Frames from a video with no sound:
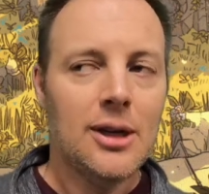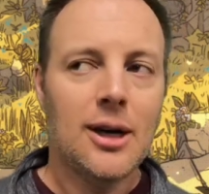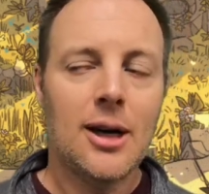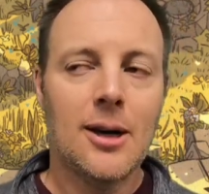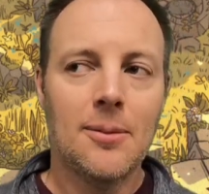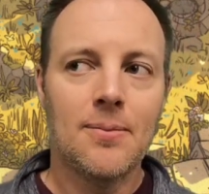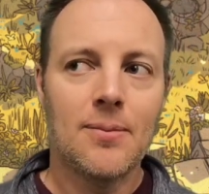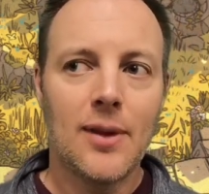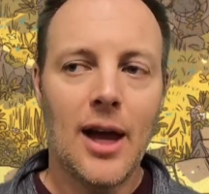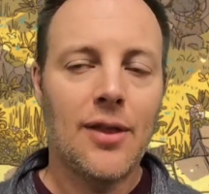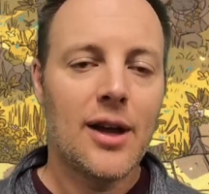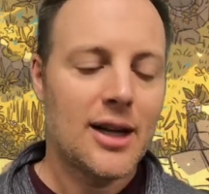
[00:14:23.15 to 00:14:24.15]
And
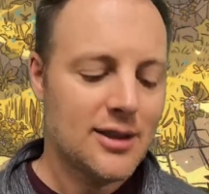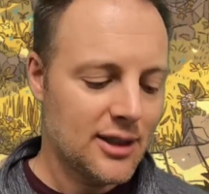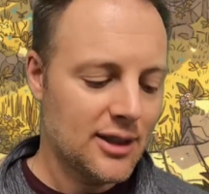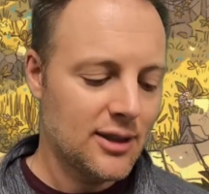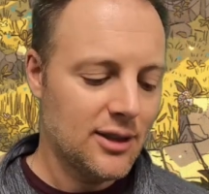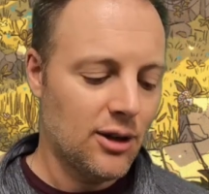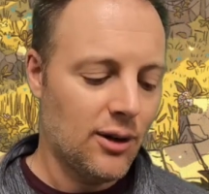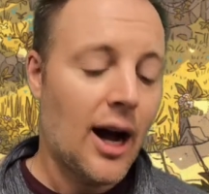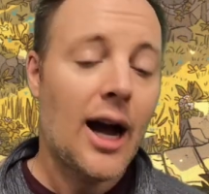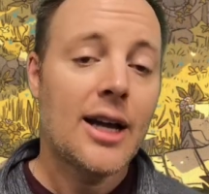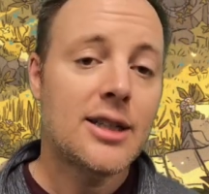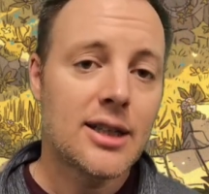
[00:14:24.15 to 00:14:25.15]
then I said,
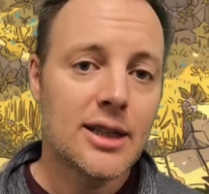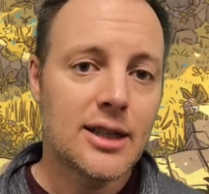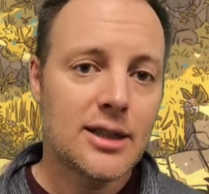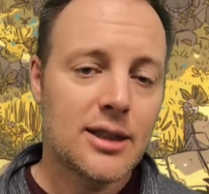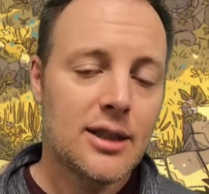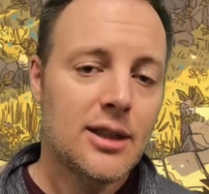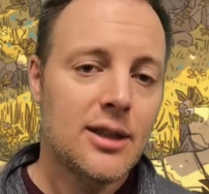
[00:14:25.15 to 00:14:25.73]
I did it